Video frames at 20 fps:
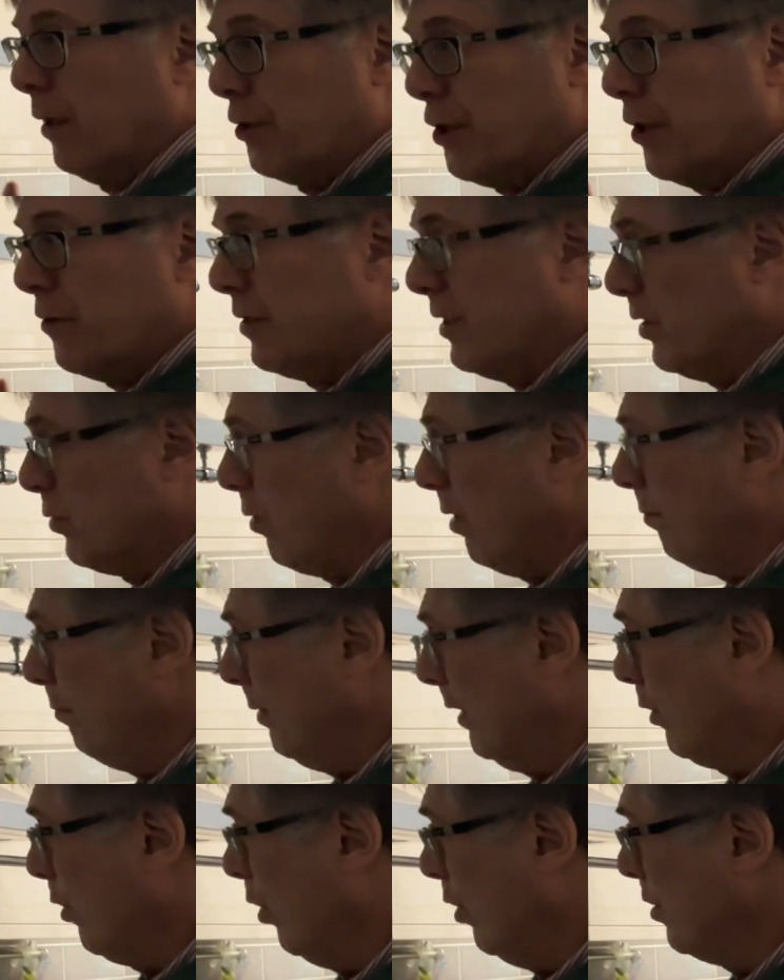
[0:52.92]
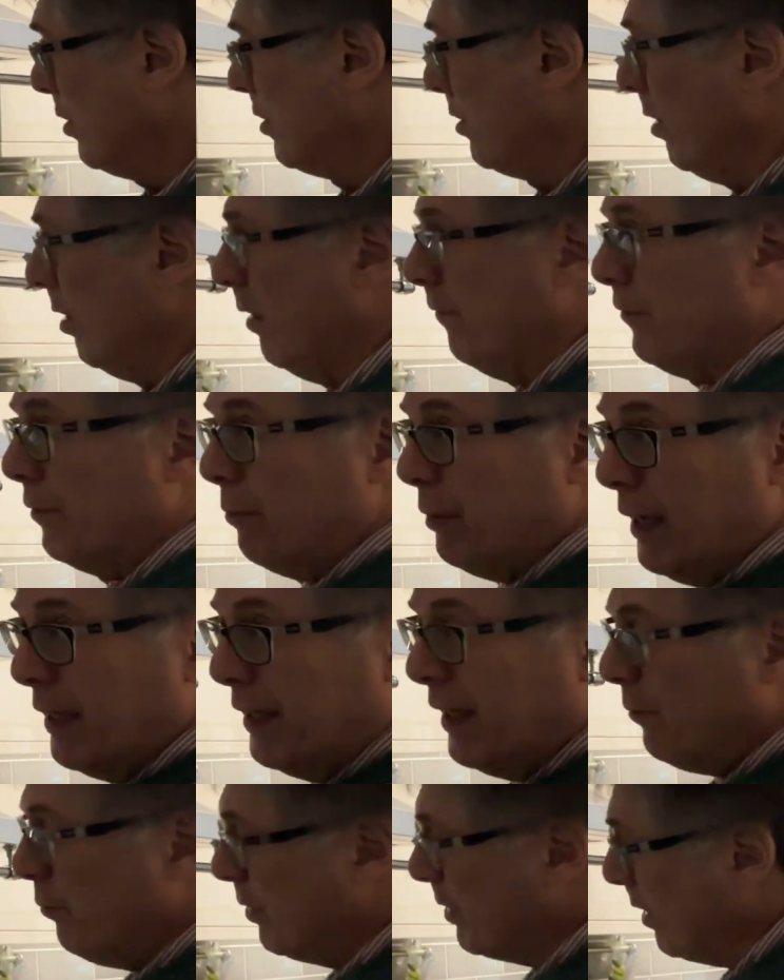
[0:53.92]
Chose this one because of the brand
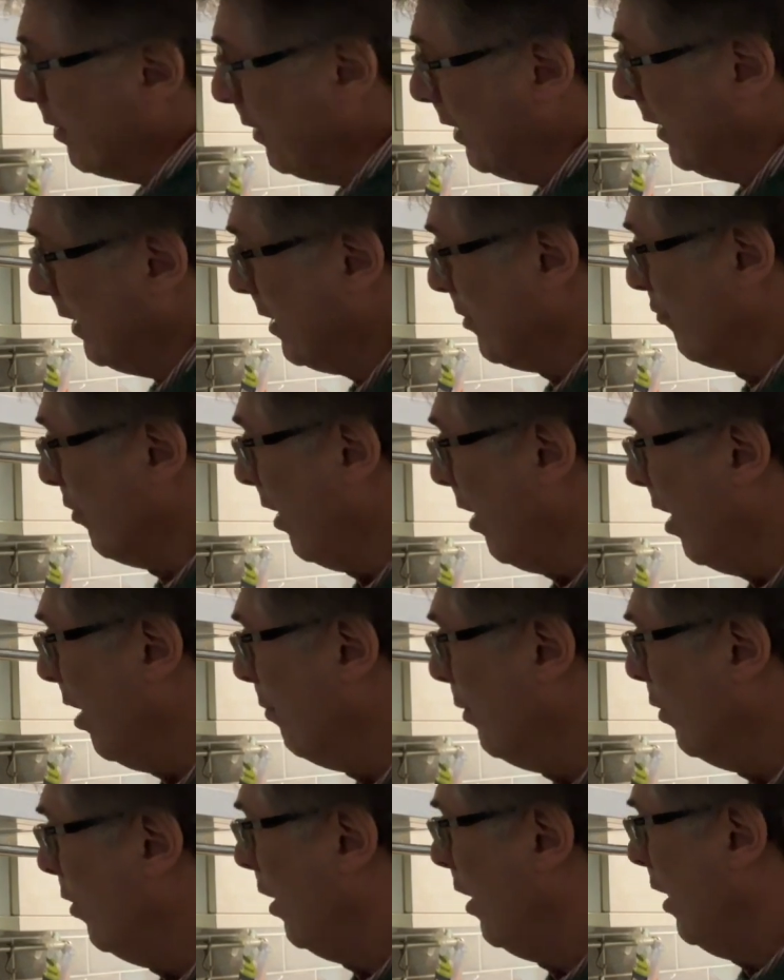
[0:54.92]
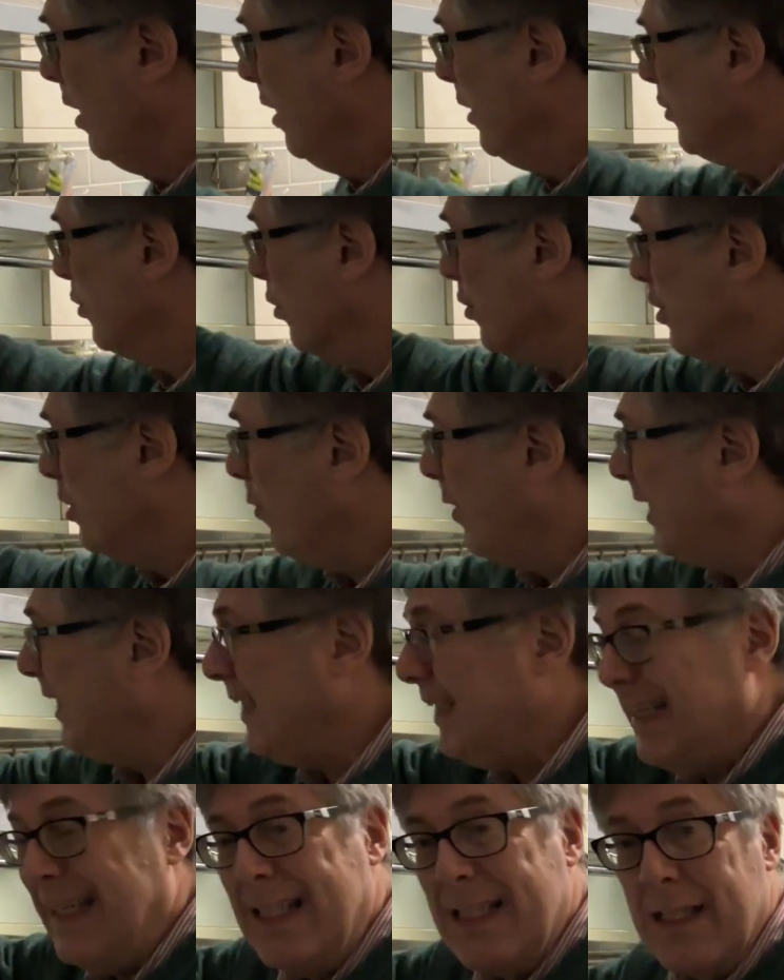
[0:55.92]
name, which I think is reliable. It's got two
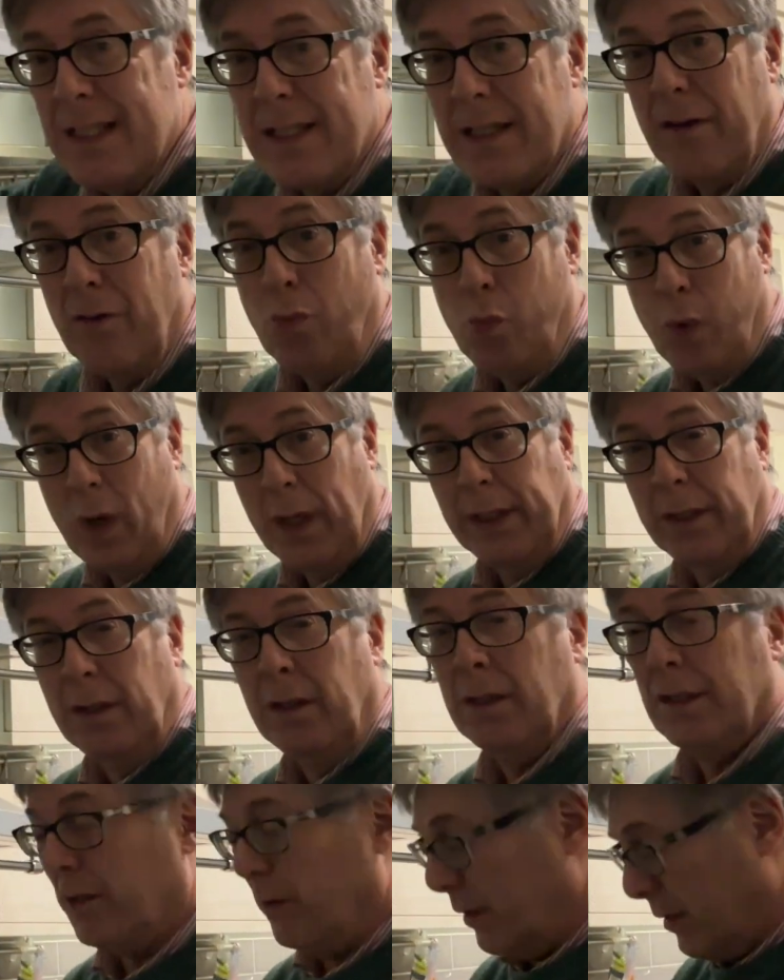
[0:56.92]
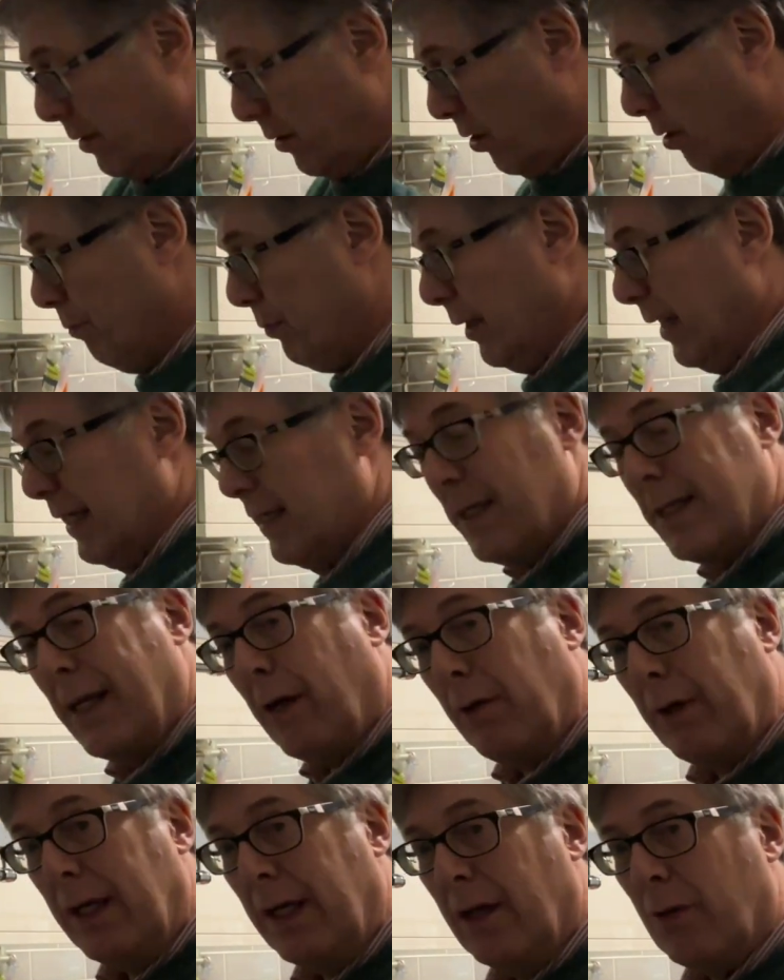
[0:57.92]
LEDs instead of one, so it's a lot brighter
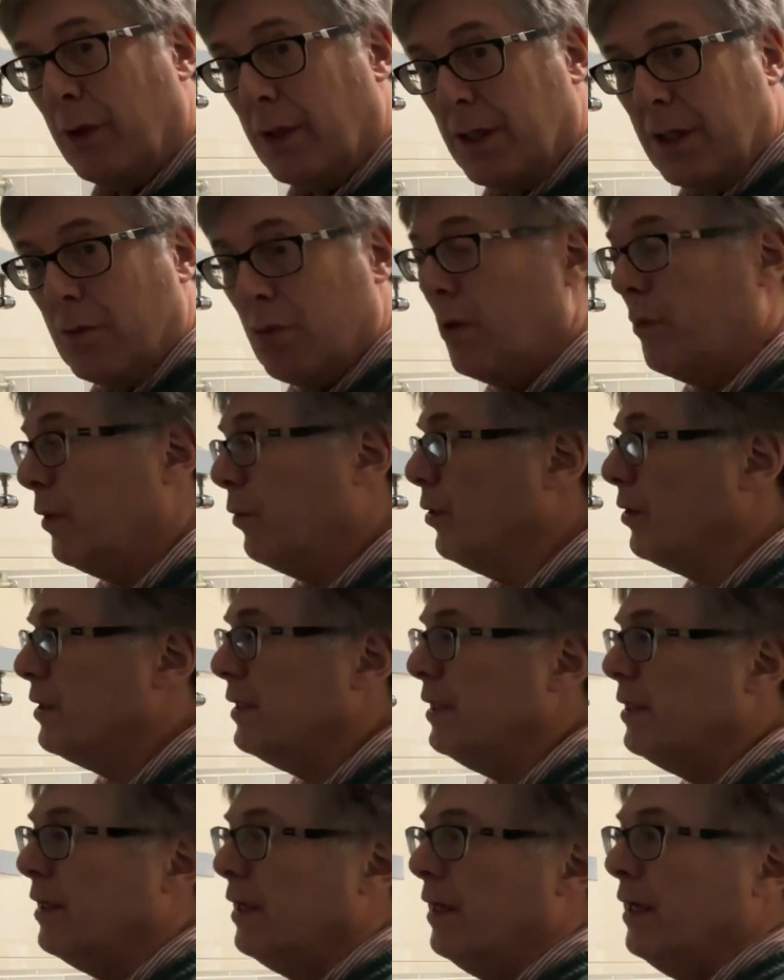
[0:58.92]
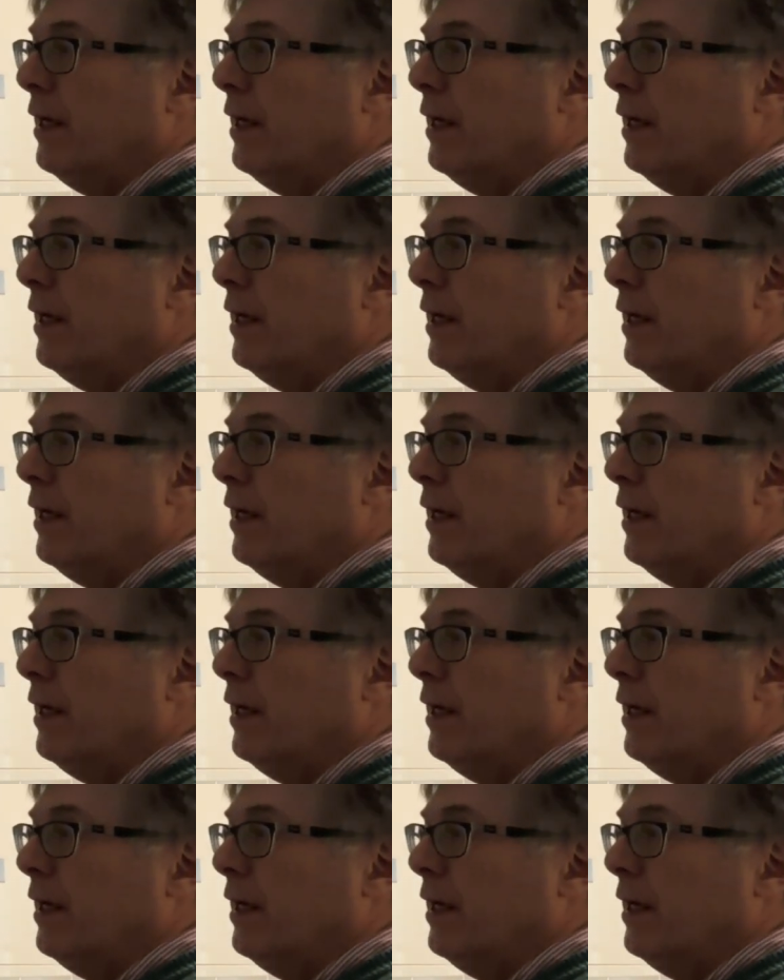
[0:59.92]
down here, which is what we wanted.